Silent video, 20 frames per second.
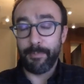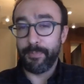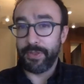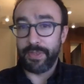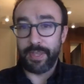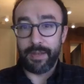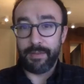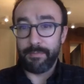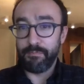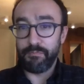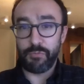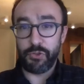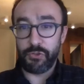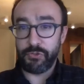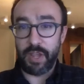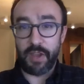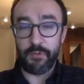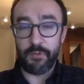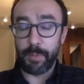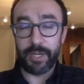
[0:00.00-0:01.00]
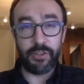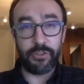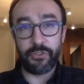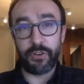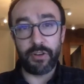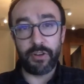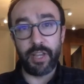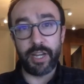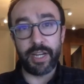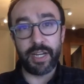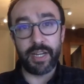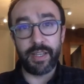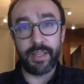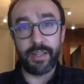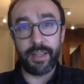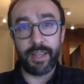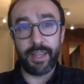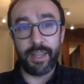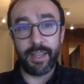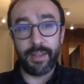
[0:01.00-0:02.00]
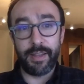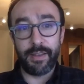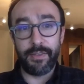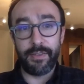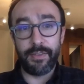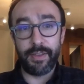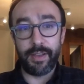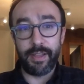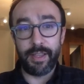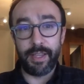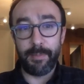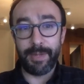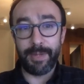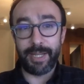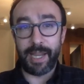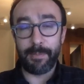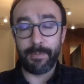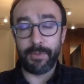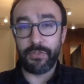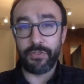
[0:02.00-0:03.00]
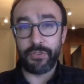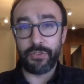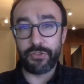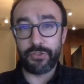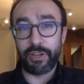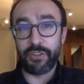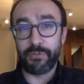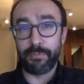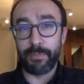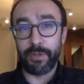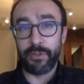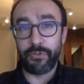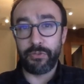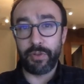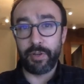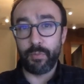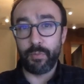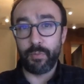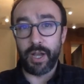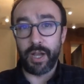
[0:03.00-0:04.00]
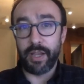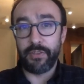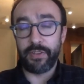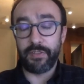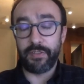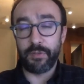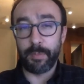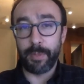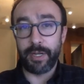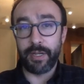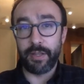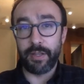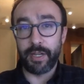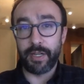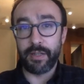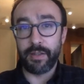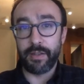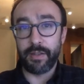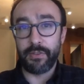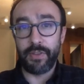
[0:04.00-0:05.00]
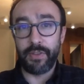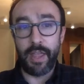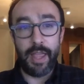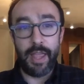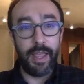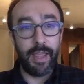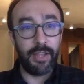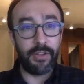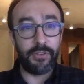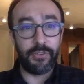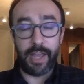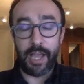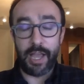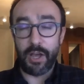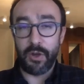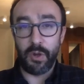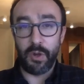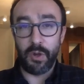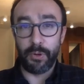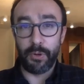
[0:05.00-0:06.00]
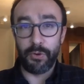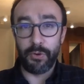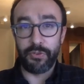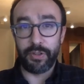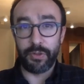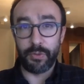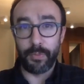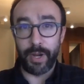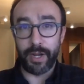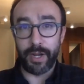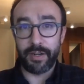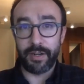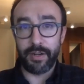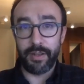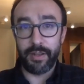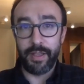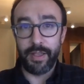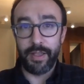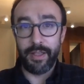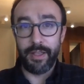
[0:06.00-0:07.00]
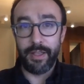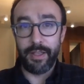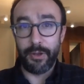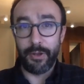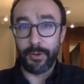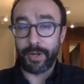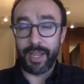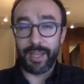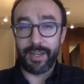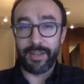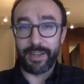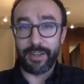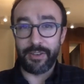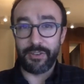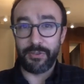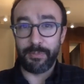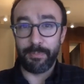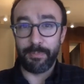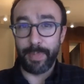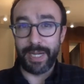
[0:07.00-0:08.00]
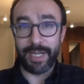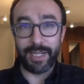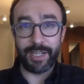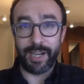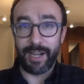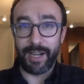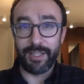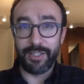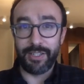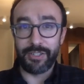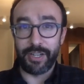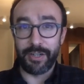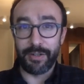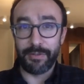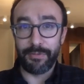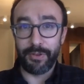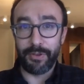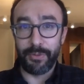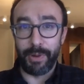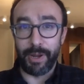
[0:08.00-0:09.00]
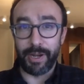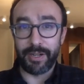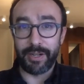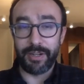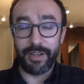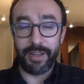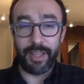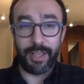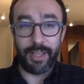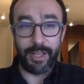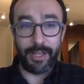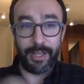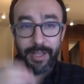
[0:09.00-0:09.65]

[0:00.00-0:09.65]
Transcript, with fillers: But then just everybody just started liking it, and uh, it became this strange mystery. Why is everybody liking this? It's now approaching the record okay, just beat Kylie Jenner for the record, uh,